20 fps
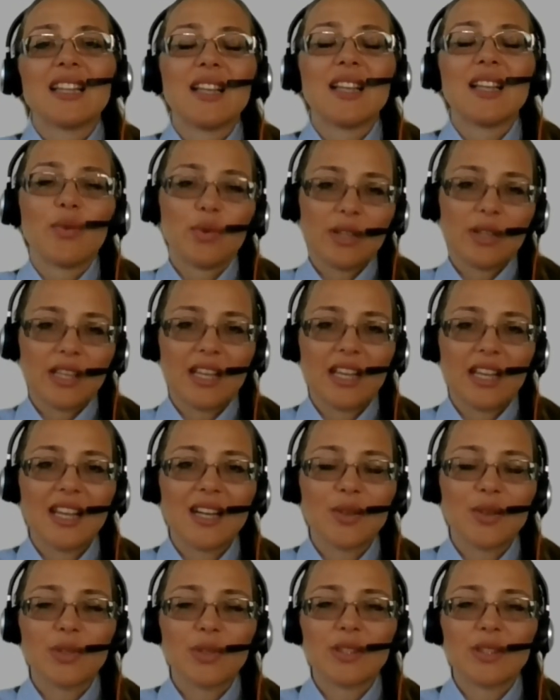they will
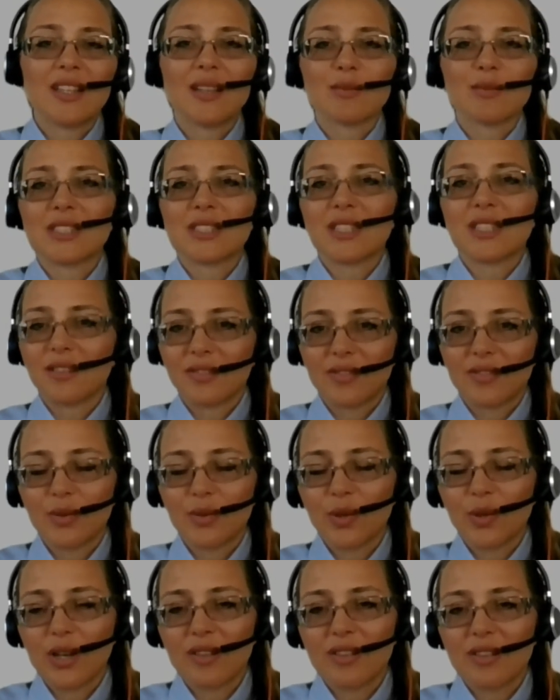carry with themselves
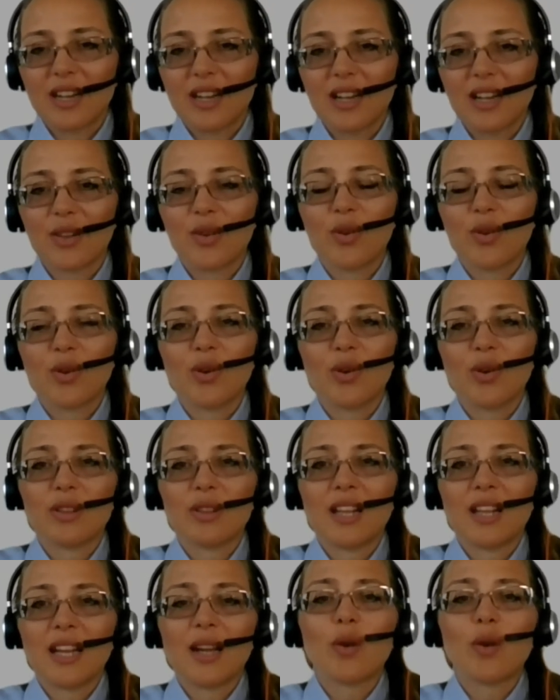whatever alcohol
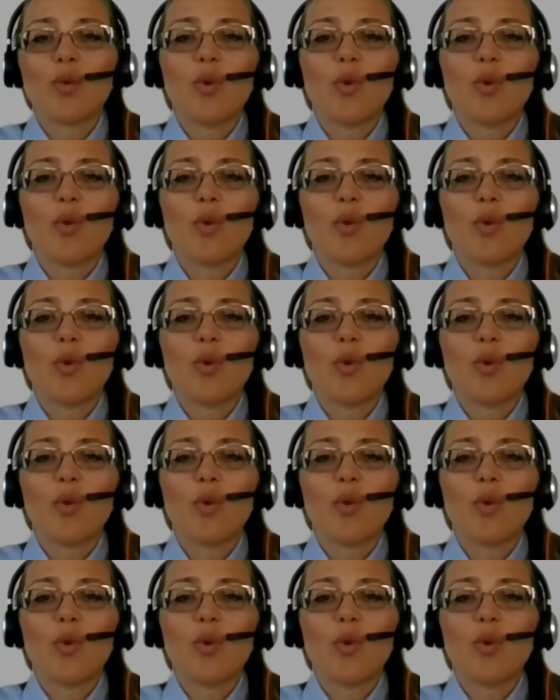like